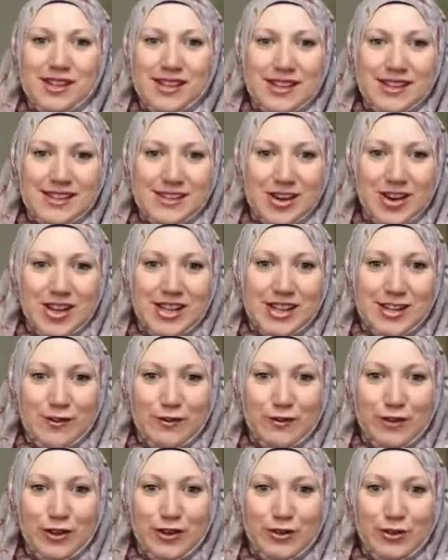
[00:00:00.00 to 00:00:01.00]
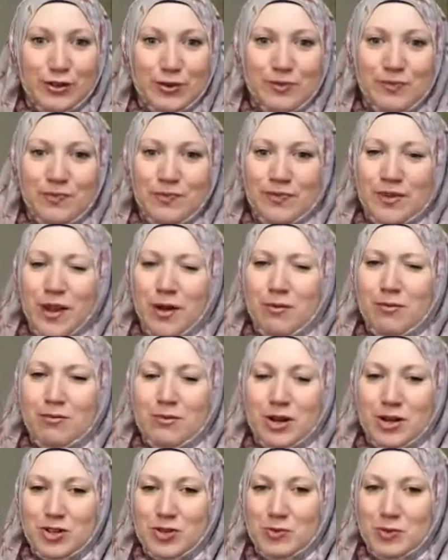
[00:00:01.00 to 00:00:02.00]
I started to feel
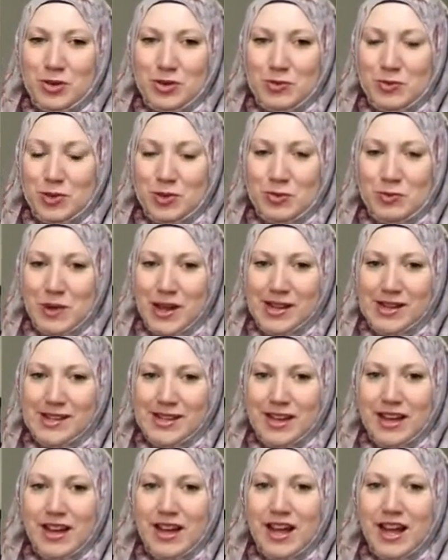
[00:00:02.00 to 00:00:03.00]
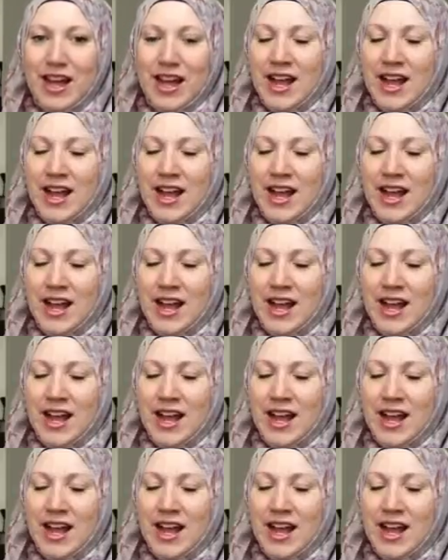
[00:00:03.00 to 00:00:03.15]
much, much, much better.